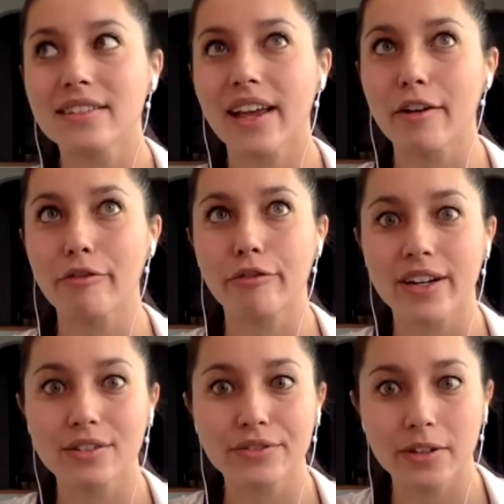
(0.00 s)
have
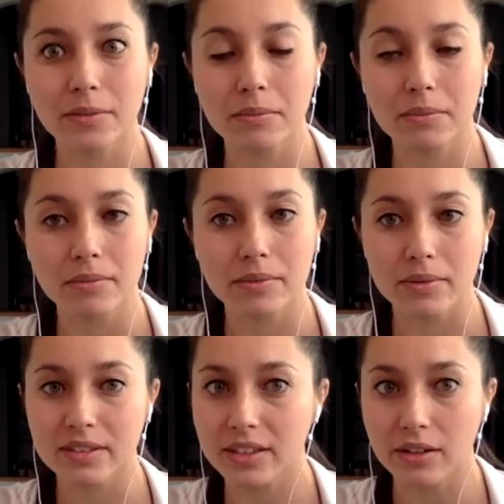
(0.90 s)
friends from
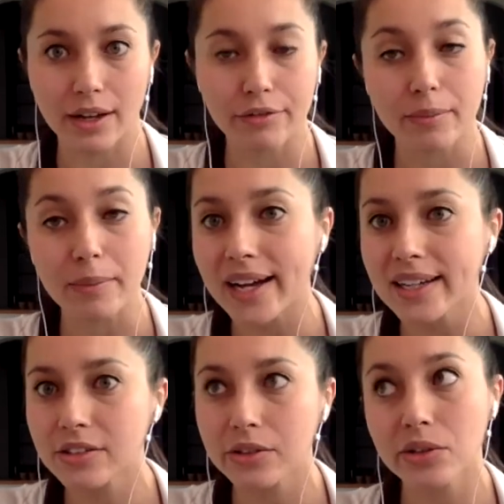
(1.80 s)
still left from high
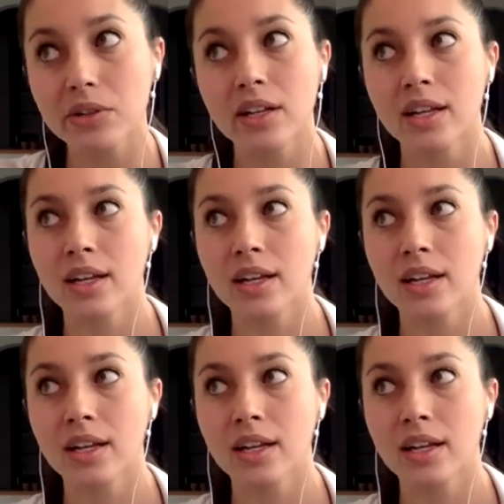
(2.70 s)
school.